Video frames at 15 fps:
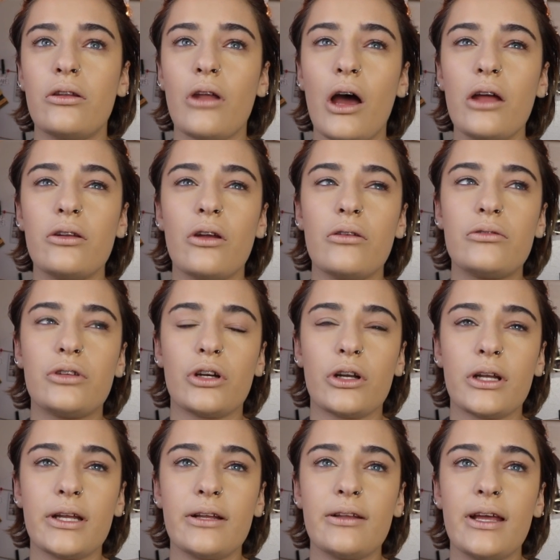not no
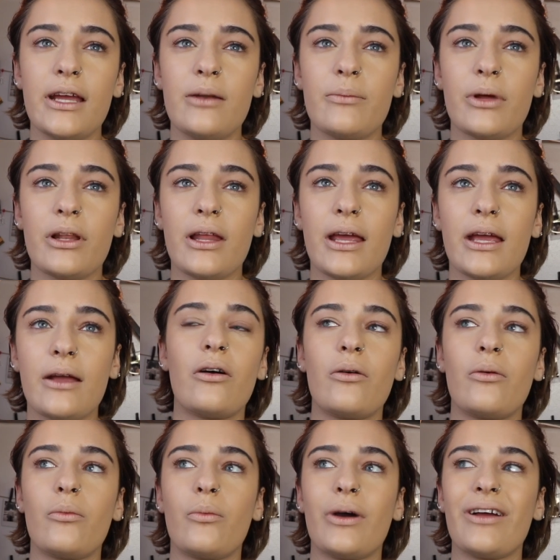turning lane, but like
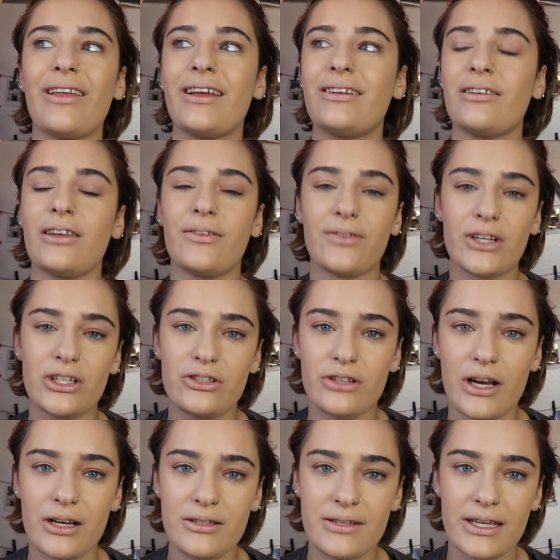where like delivery
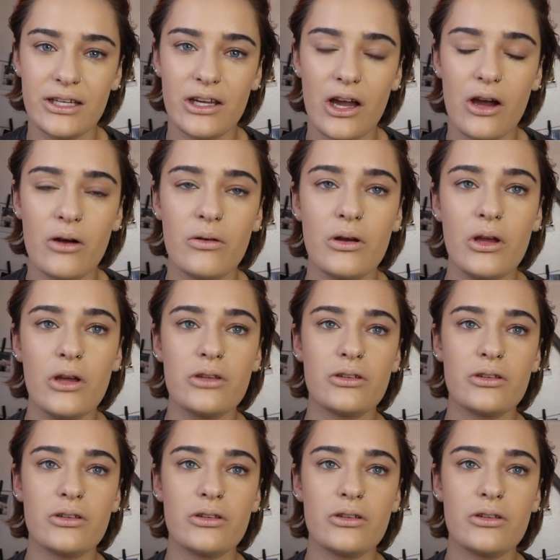trucks like go.